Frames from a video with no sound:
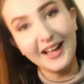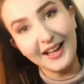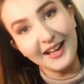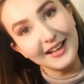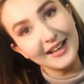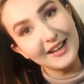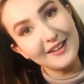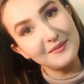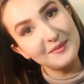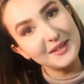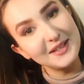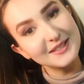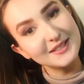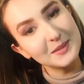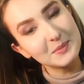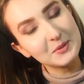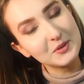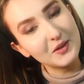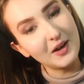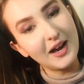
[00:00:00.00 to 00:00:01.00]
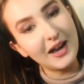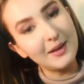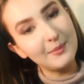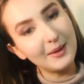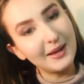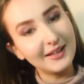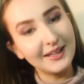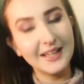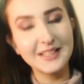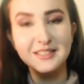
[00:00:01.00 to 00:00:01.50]
gave me a subscribe,
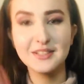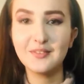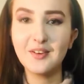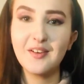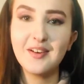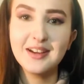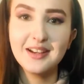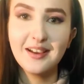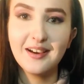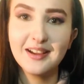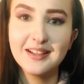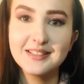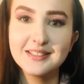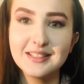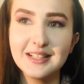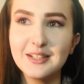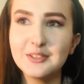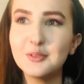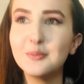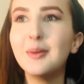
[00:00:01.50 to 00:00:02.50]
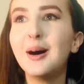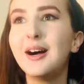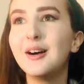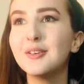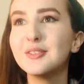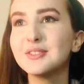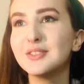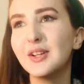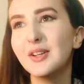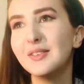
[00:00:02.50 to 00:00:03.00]
and that's a very nice little
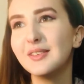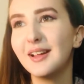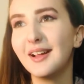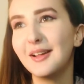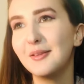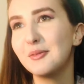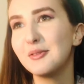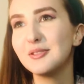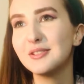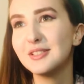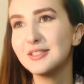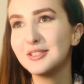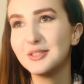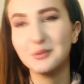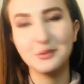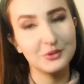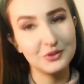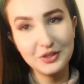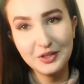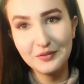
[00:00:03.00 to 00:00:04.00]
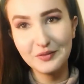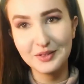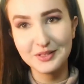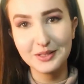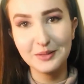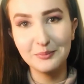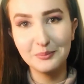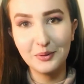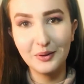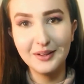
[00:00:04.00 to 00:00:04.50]
milestone that I wanted to achieve at
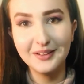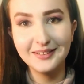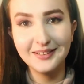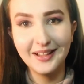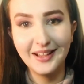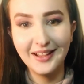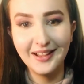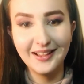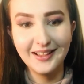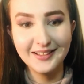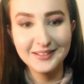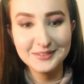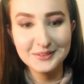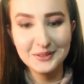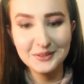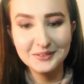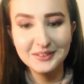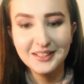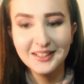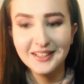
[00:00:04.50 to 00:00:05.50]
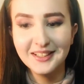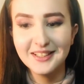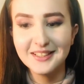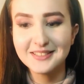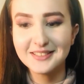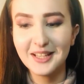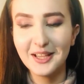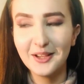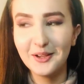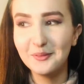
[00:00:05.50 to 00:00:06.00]
some point soon.
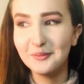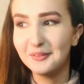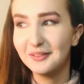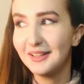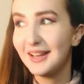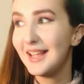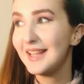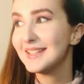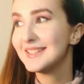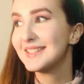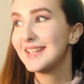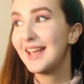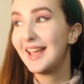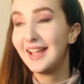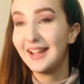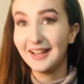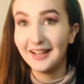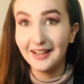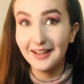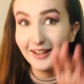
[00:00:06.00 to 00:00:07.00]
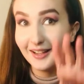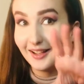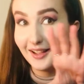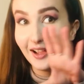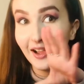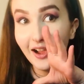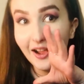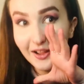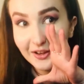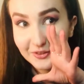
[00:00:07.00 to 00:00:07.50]
So let's say
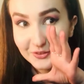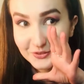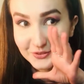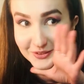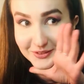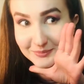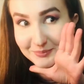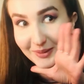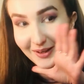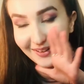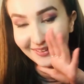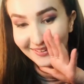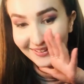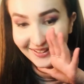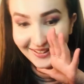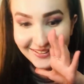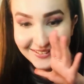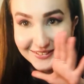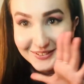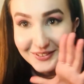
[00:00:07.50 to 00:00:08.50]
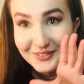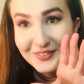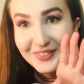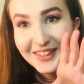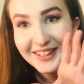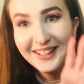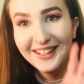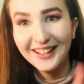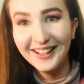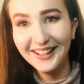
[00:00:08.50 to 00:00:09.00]
100 by the end of the
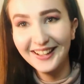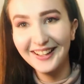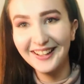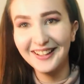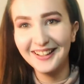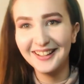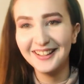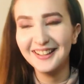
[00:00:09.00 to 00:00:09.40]
year.